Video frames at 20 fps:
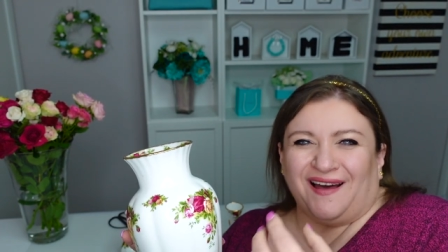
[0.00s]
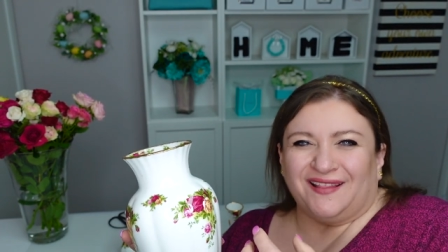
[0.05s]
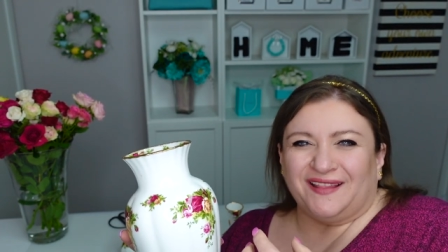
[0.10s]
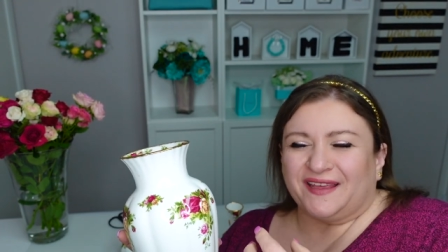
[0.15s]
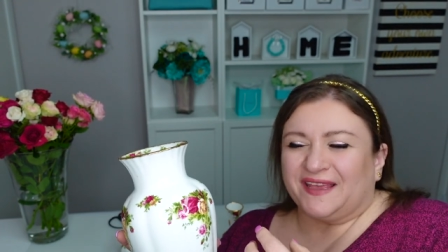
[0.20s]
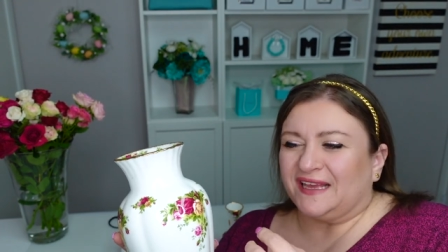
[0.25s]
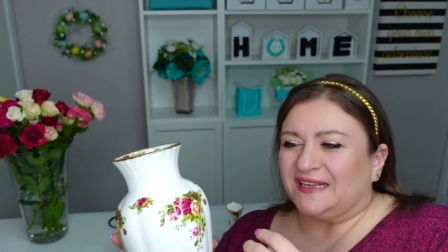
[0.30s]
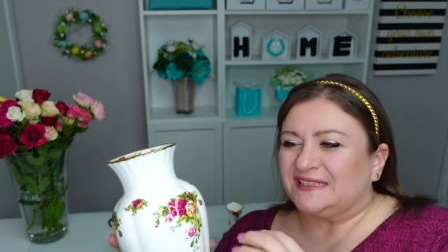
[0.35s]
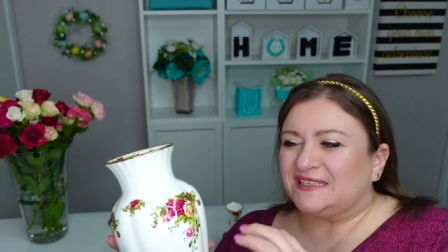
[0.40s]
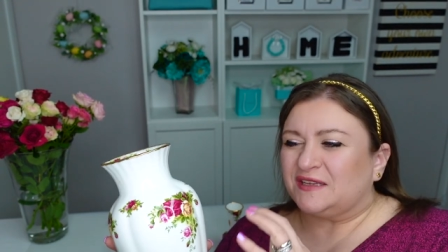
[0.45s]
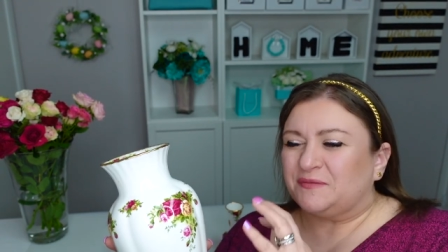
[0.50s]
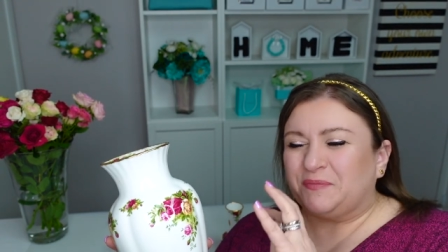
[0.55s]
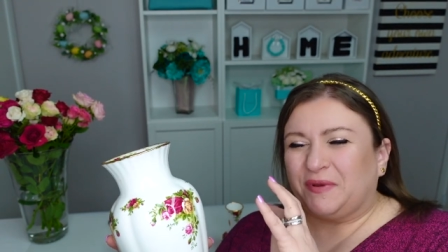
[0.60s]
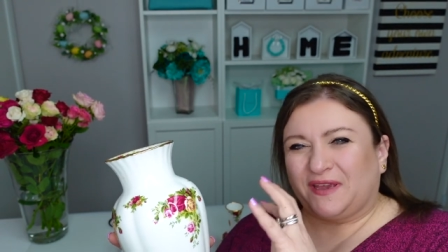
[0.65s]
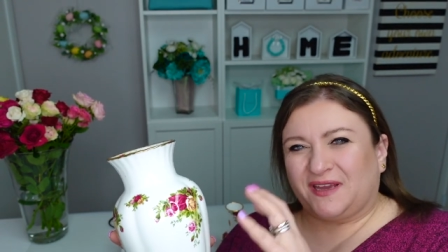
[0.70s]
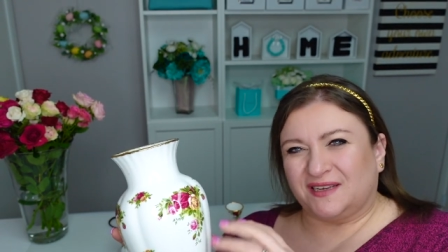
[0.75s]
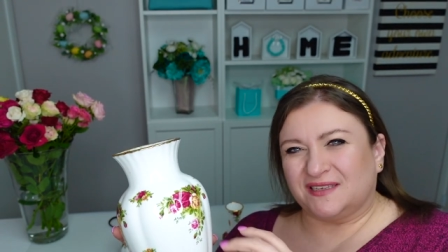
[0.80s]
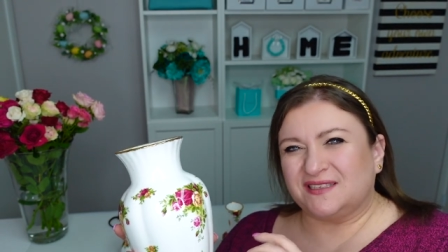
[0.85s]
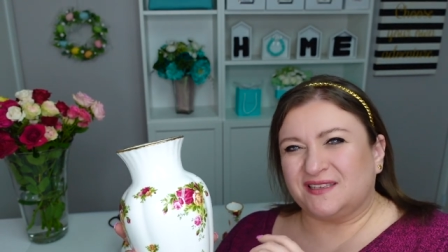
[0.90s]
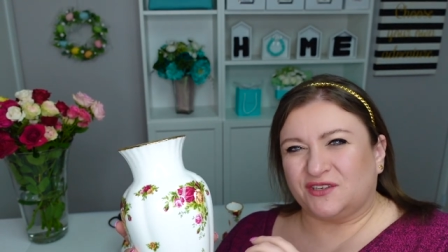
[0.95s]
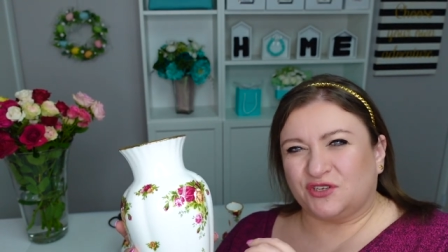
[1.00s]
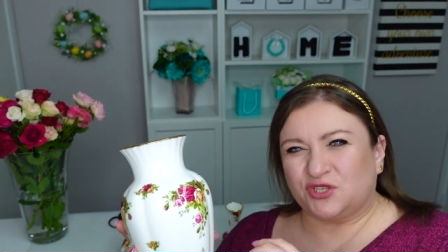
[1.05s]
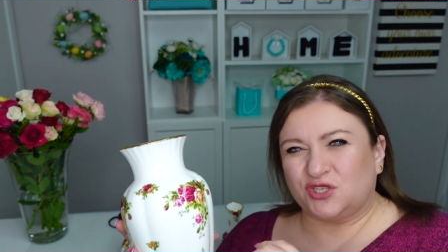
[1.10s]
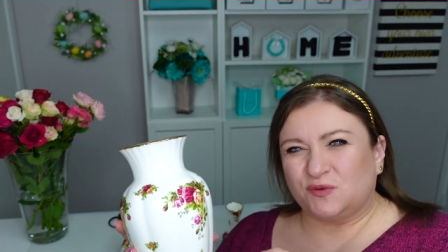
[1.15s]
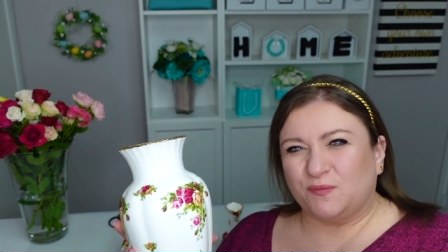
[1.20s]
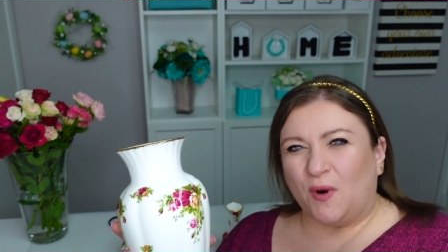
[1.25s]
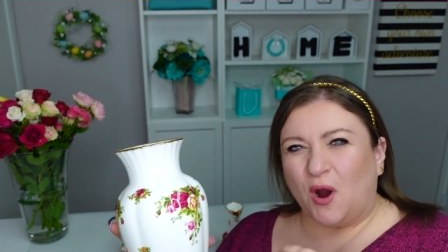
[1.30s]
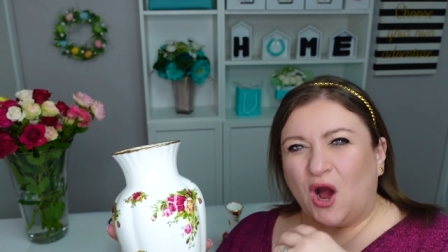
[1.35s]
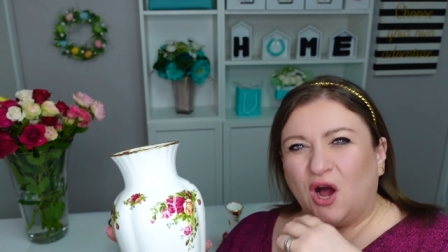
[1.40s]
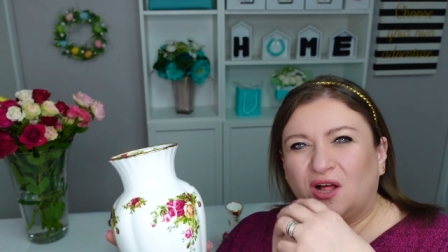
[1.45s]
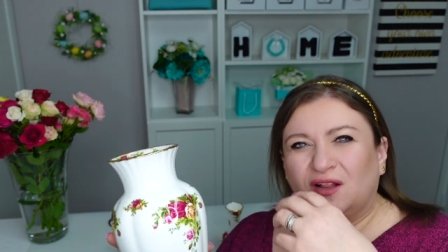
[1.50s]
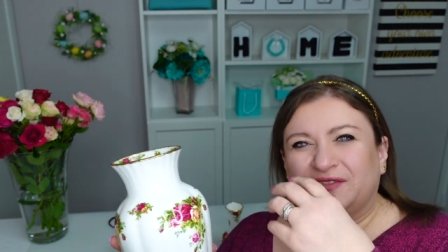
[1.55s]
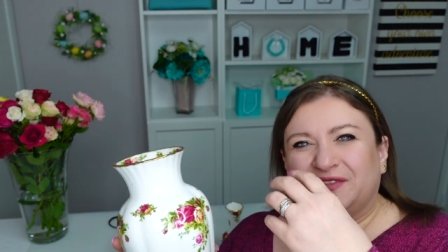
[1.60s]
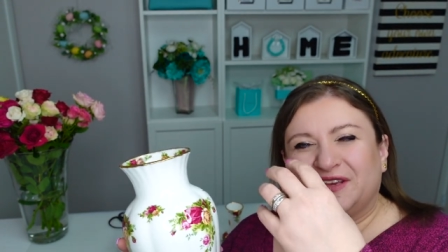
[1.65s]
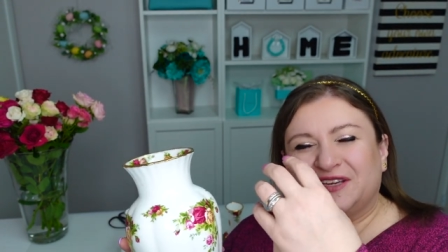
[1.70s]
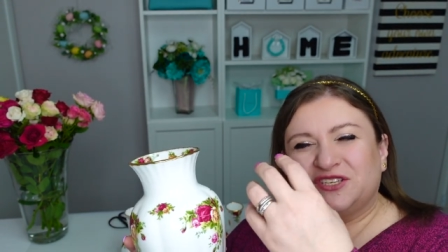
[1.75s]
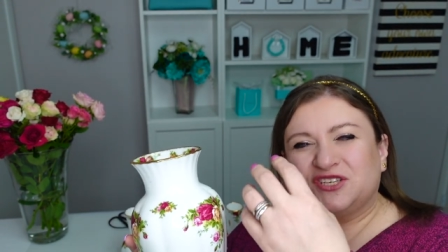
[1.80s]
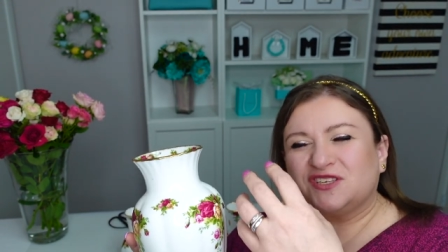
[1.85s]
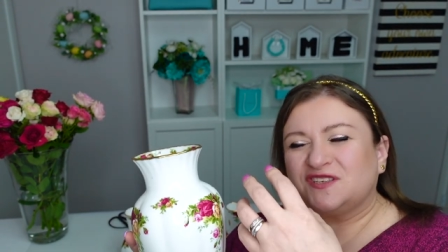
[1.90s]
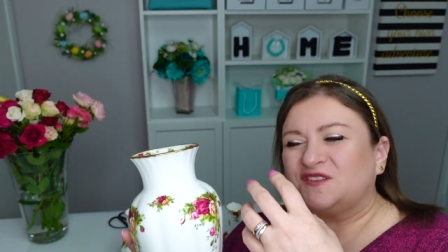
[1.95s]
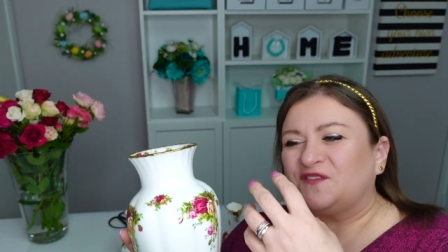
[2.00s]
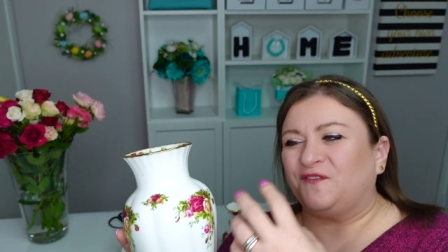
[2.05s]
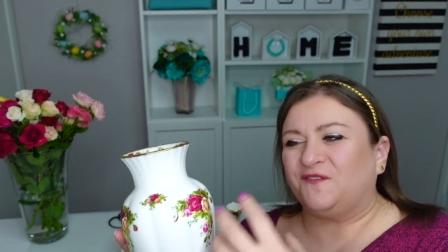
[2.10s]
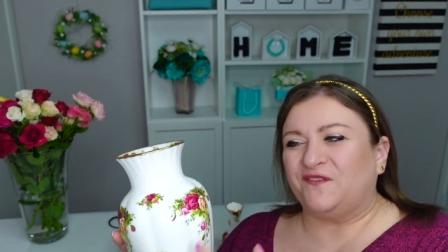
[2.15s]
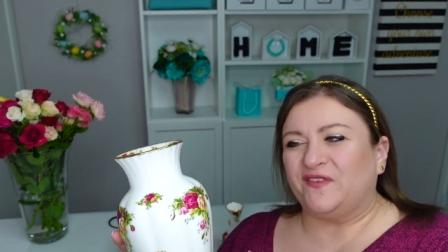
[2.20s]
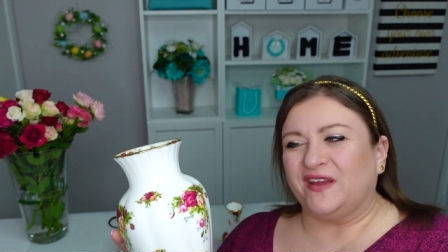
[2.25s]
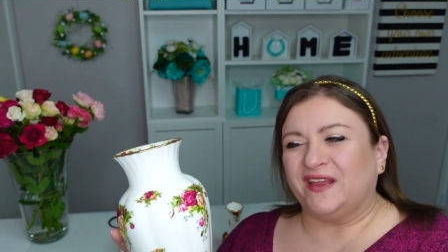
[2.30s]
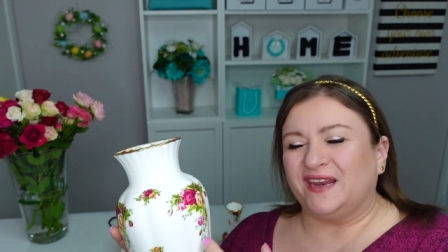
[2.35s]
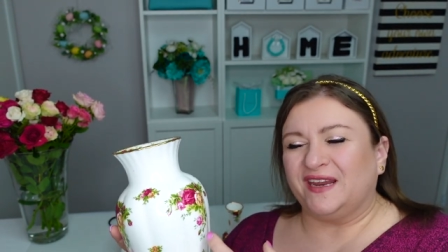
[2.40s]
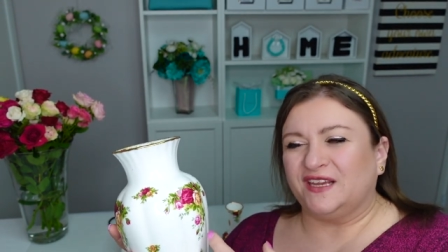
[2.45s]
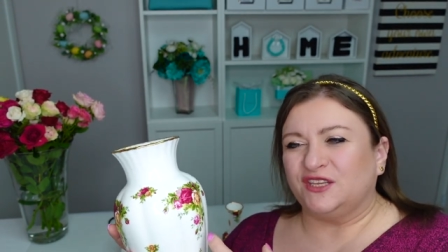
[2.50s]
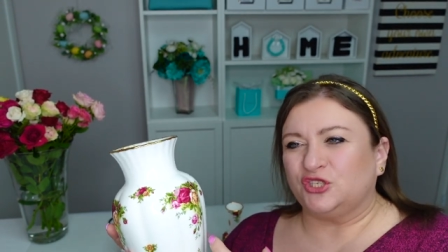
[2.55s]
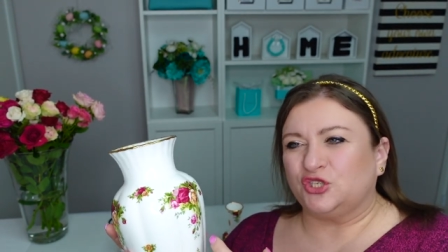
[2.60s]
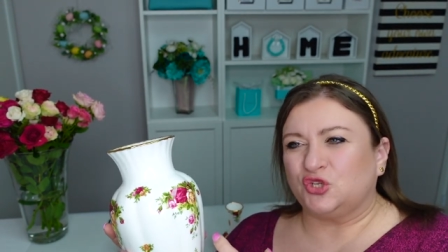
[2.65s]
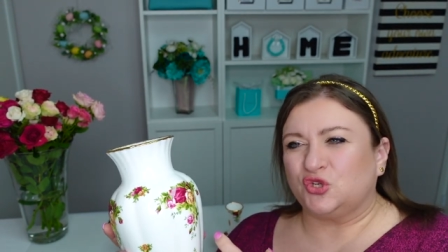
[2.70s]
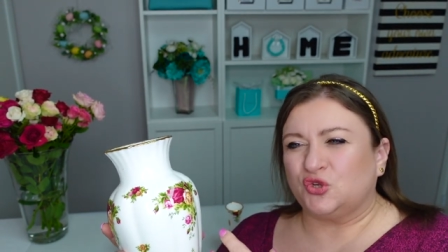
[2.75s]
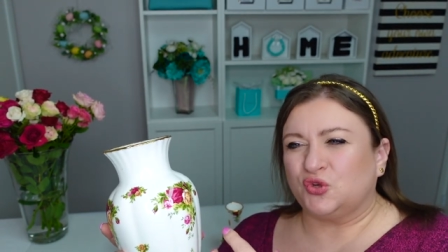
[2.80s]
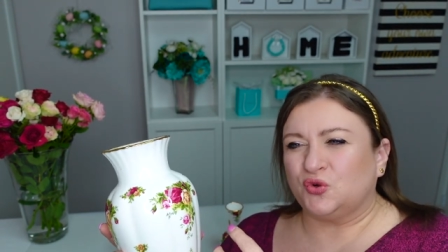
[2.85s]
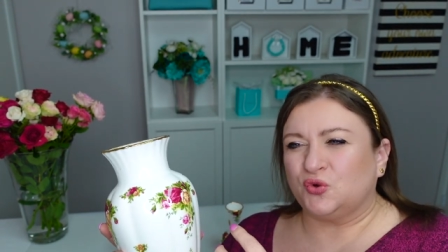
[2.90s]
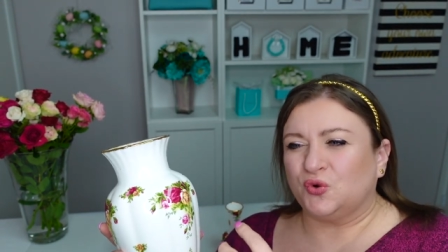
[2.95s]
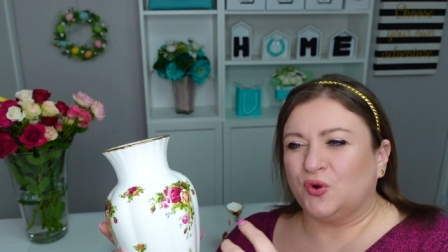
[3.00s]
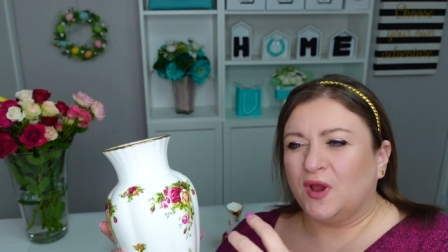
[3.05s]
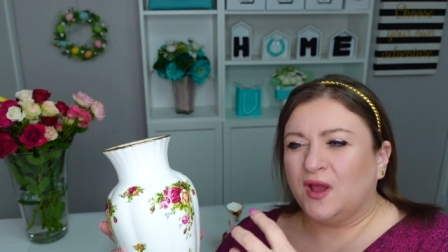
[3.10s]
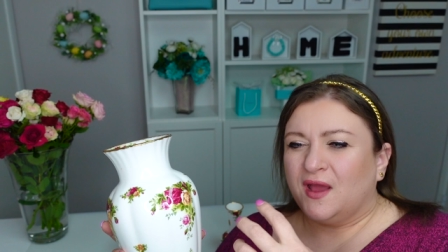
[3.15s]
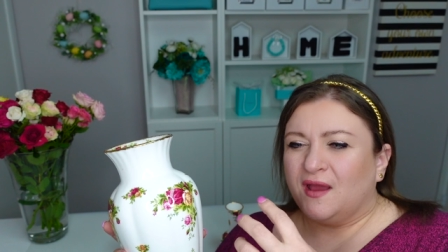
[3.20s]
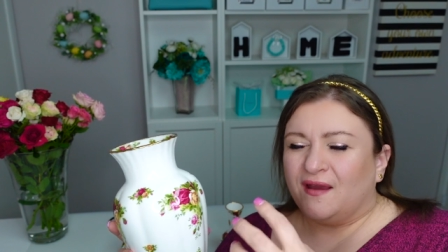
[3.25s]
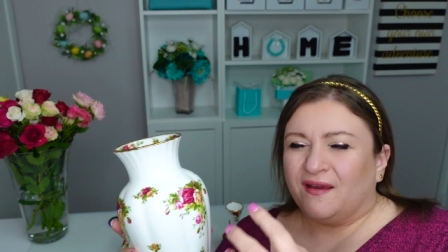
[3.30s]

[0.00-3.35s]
elegance and because they're small, they just fit into